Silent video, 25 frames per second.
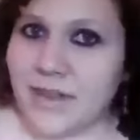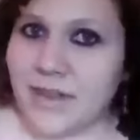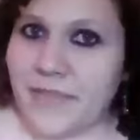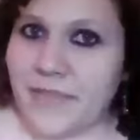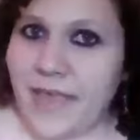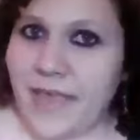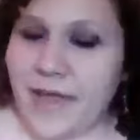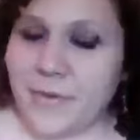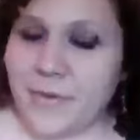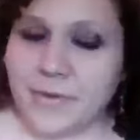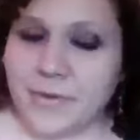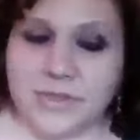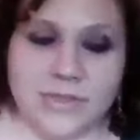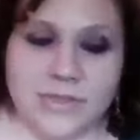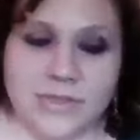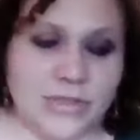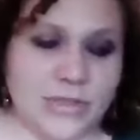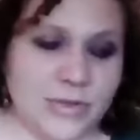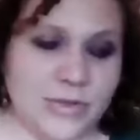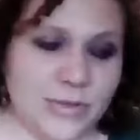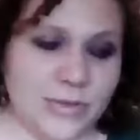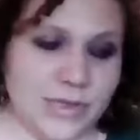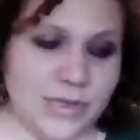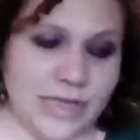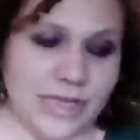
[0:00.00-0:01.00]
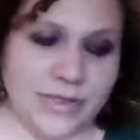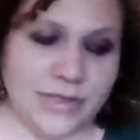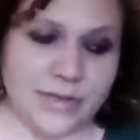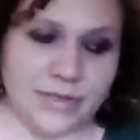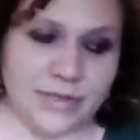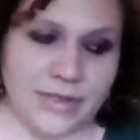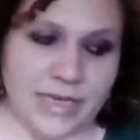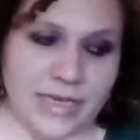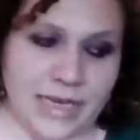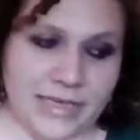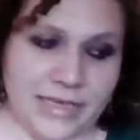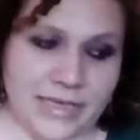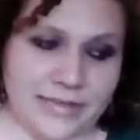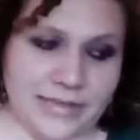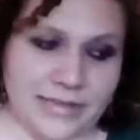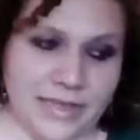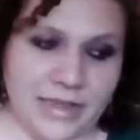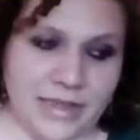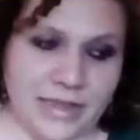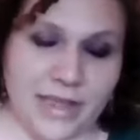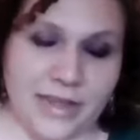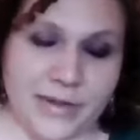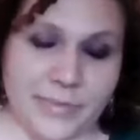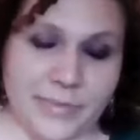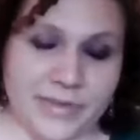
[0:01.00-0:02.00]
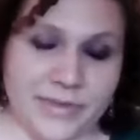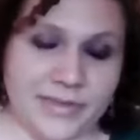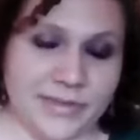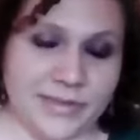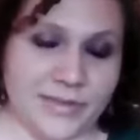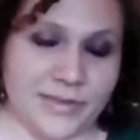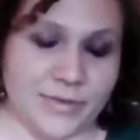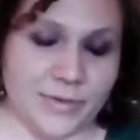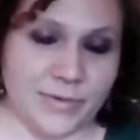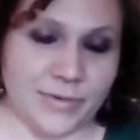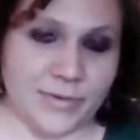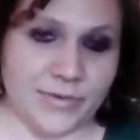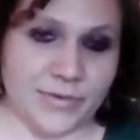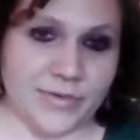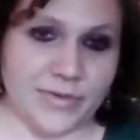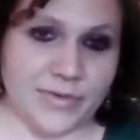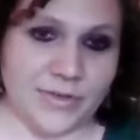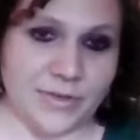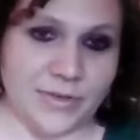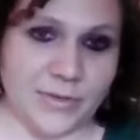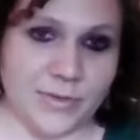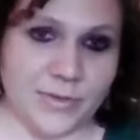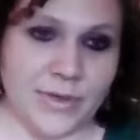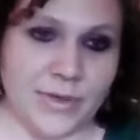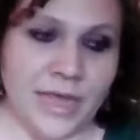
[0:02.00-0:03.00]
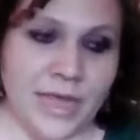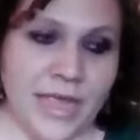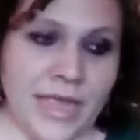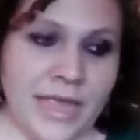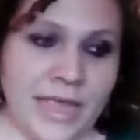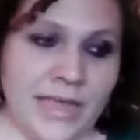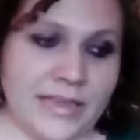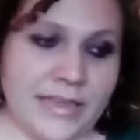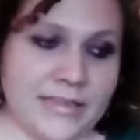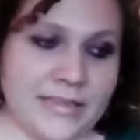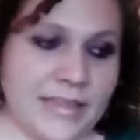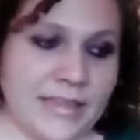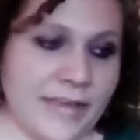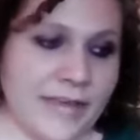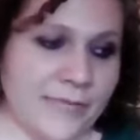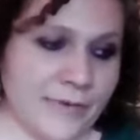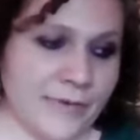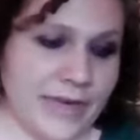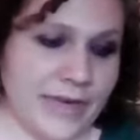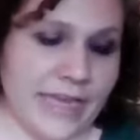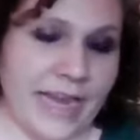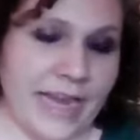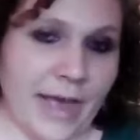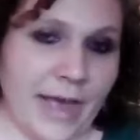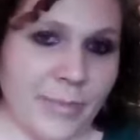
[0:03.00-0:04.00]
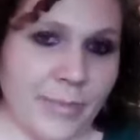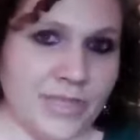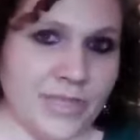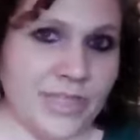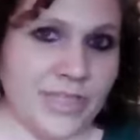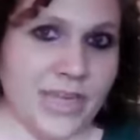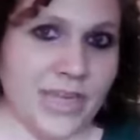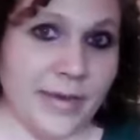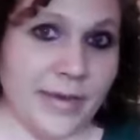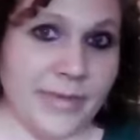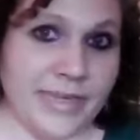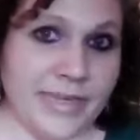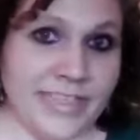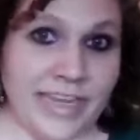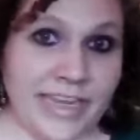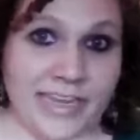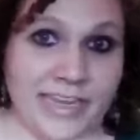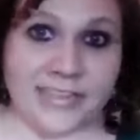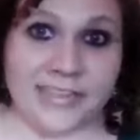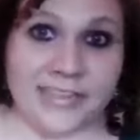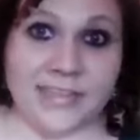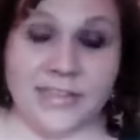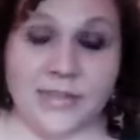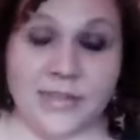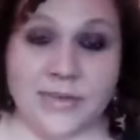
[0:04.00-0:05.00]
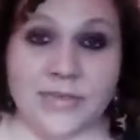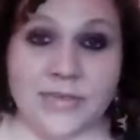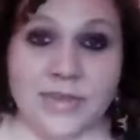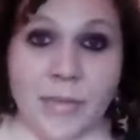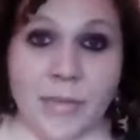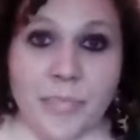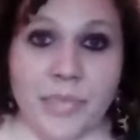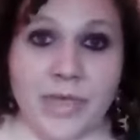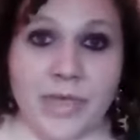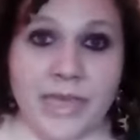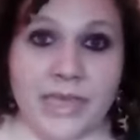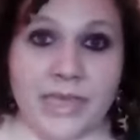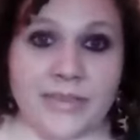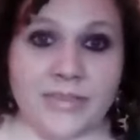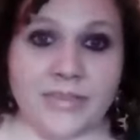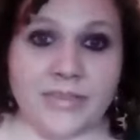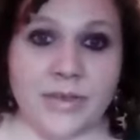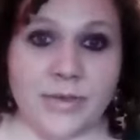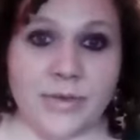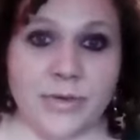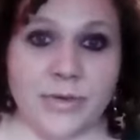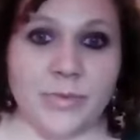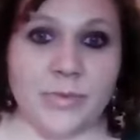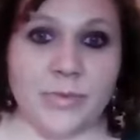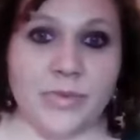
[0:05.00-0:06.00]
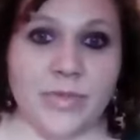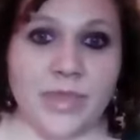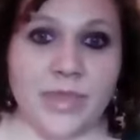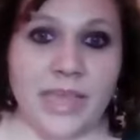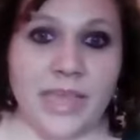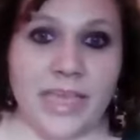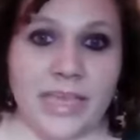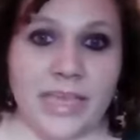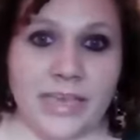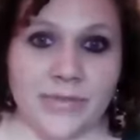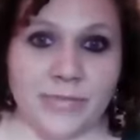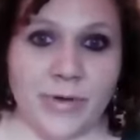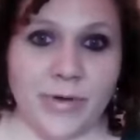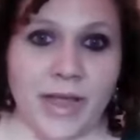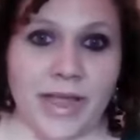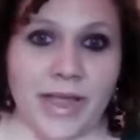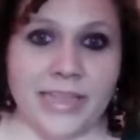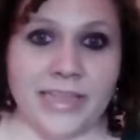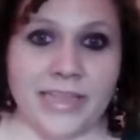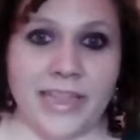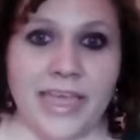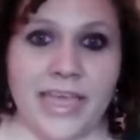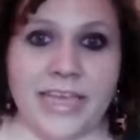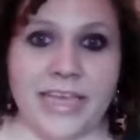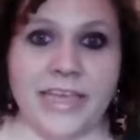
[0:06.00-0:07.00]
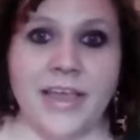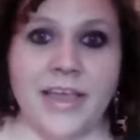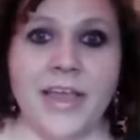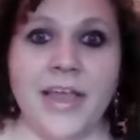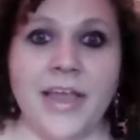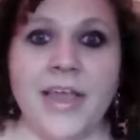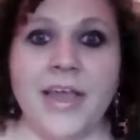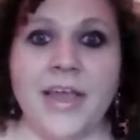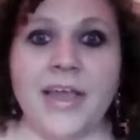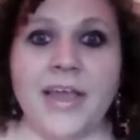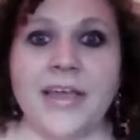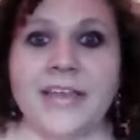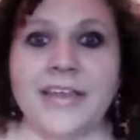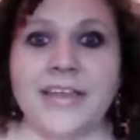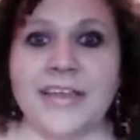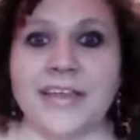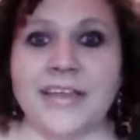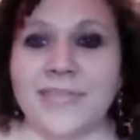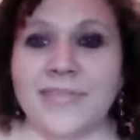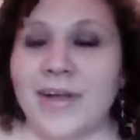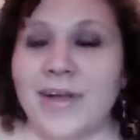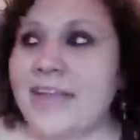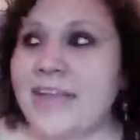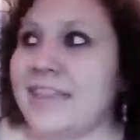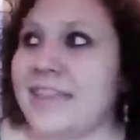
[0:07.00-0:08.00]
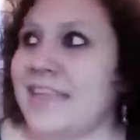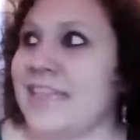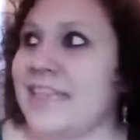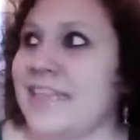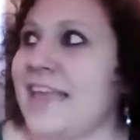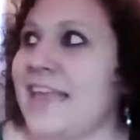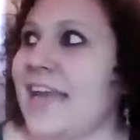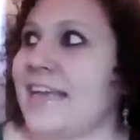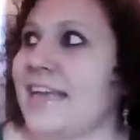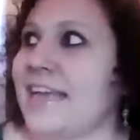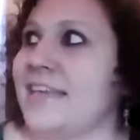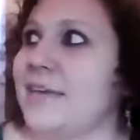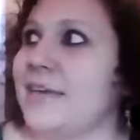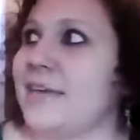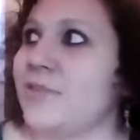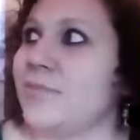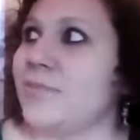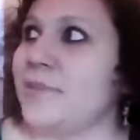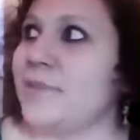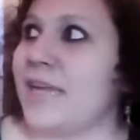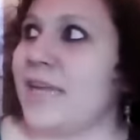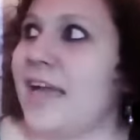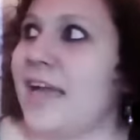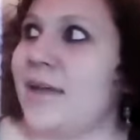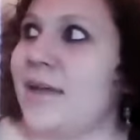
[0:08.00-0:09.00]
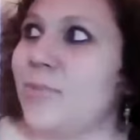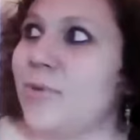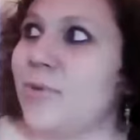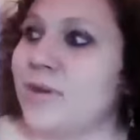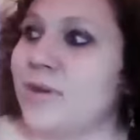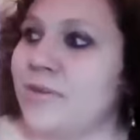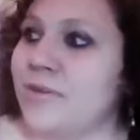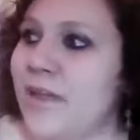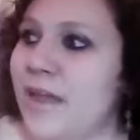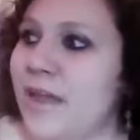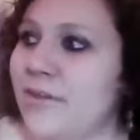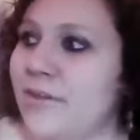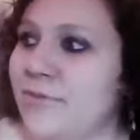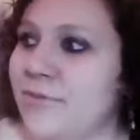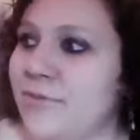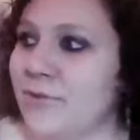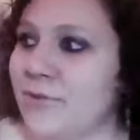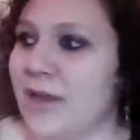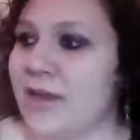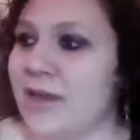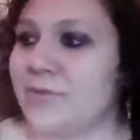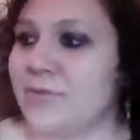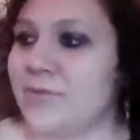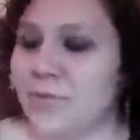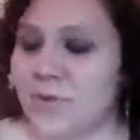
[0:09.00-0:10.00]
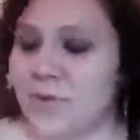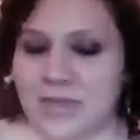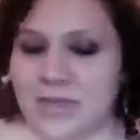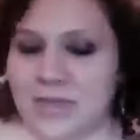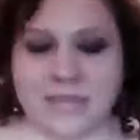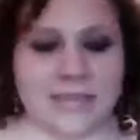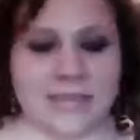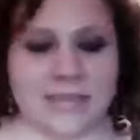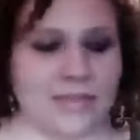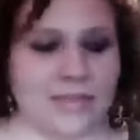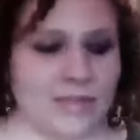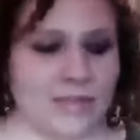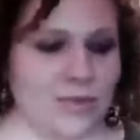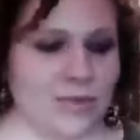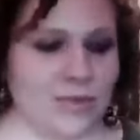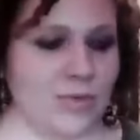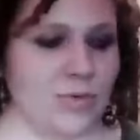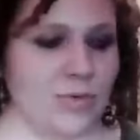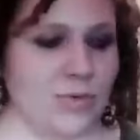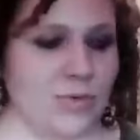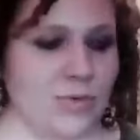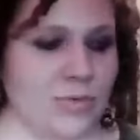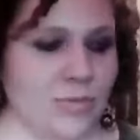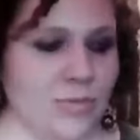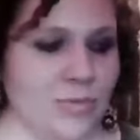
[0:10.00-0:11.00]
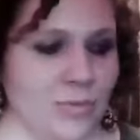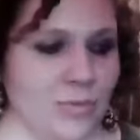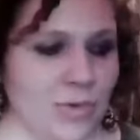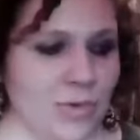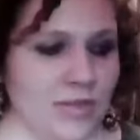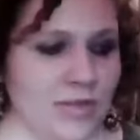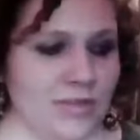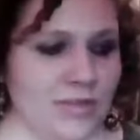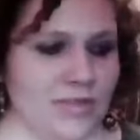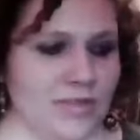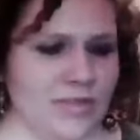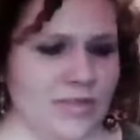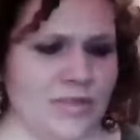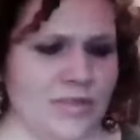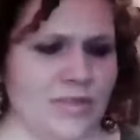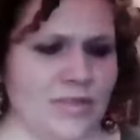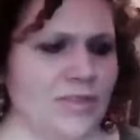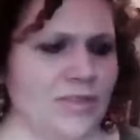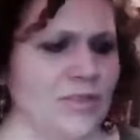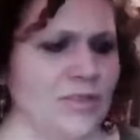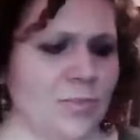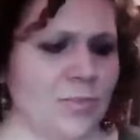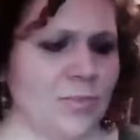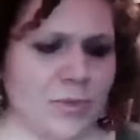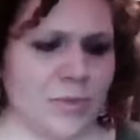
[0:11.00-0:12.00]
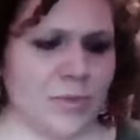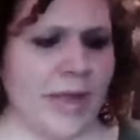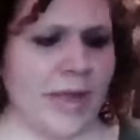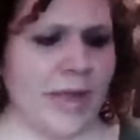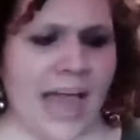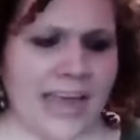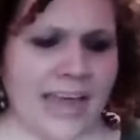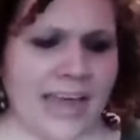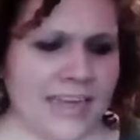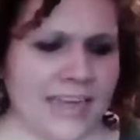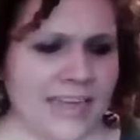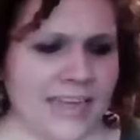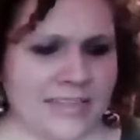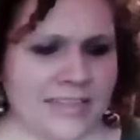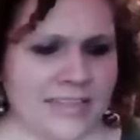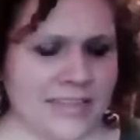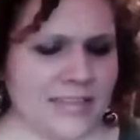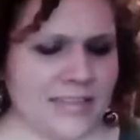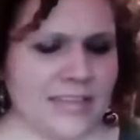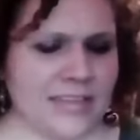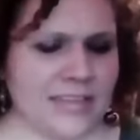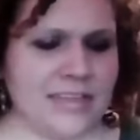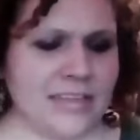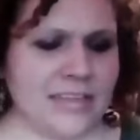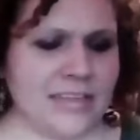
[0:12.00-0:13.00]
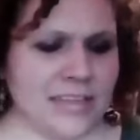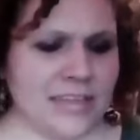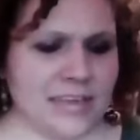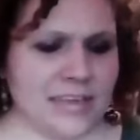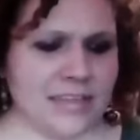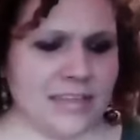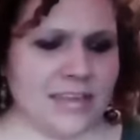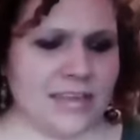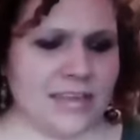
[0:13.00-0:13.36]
on that one too, the other thing I see a lot of business owners do is they forget how much time it takes to do something. So you think, right? Like, right? Like that killed me. I had one a friend once who was super mad at his assistant